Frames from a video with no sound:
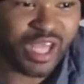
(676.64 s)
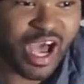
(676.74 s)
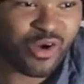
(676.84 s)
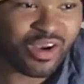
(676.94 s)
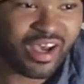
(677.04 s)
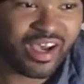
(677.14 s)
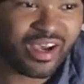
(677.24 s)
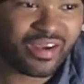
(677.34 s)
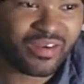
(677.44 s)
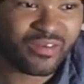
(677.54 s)

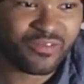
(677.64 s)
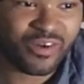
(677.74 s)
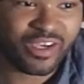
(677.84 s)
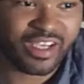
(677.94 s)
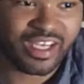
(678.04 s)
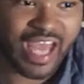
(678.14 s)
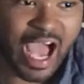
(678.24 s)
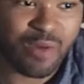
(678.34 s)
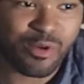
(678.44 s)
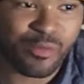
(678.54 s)
Doubt fucking
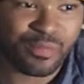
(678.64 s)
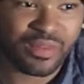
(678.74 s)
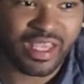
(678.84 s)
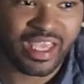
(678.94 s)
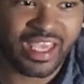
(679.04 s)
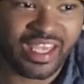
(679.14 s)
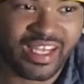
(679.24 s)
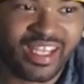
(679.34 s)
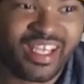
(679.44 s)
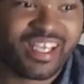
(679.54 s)
album,
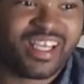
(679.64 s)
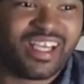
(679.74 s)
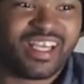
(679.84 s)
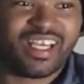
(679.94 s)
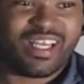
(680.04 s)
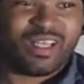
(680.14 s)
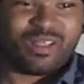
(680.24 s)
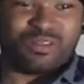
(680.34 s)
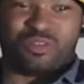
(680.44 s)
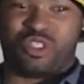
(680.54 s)
and
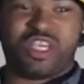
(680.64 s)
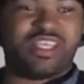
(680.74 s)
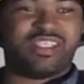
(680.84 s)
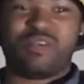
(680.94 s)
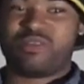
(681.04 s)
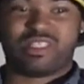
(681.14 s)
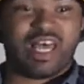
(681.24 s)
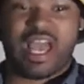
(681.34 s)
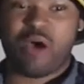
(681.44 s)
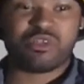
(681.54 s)
Jay-Z was
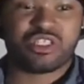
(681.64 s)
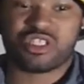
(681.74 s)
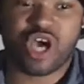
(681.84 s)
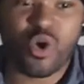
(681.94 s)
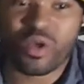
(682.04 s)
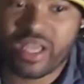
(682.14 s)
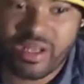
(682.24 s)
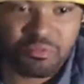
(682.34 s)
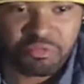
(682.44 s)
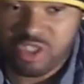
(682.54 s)
like, I was just going
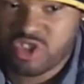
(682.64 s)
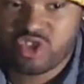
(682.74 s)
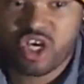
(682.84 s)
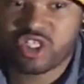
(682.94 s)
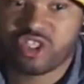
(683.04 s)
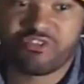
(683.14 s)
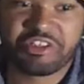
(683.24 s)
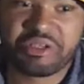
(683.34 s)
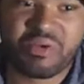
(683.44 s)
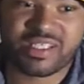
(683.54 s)
in, the structure
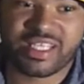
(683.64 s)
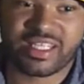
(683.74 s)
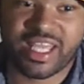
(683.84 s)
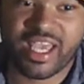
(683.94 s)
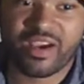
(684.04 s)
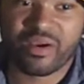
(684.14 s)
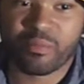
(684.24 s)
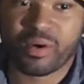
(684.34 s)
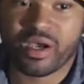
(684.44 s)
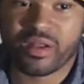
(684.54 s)
really wasn't there,
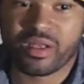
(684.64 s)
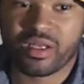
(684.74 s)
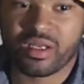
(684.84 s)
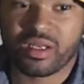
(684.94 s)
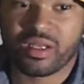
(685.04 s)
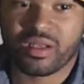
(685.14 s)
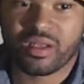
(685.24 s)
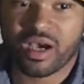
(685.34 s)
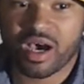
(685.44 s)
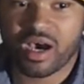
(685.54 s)
but
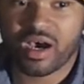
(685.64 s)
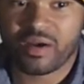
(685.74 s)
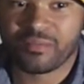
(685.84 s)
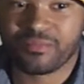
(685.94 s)
the